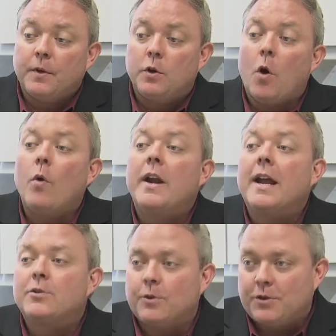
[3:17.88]
go an
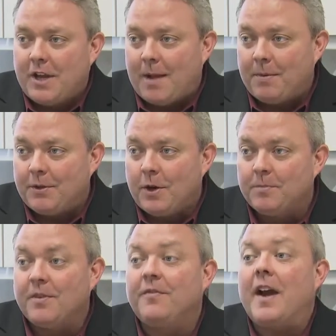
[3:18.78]
extra step in
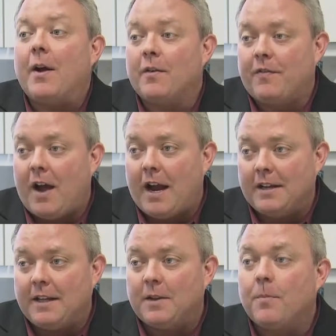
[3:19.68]
terms of
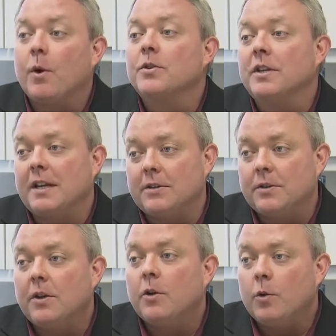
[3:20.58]
verifying that the person
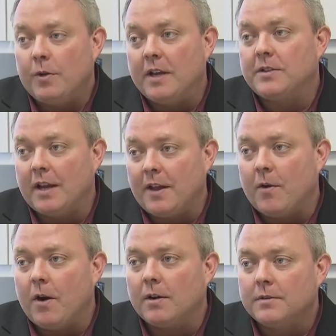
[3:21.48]
is who they say they
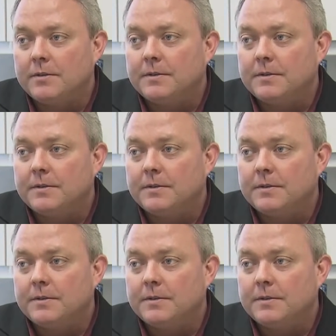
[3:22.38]
are.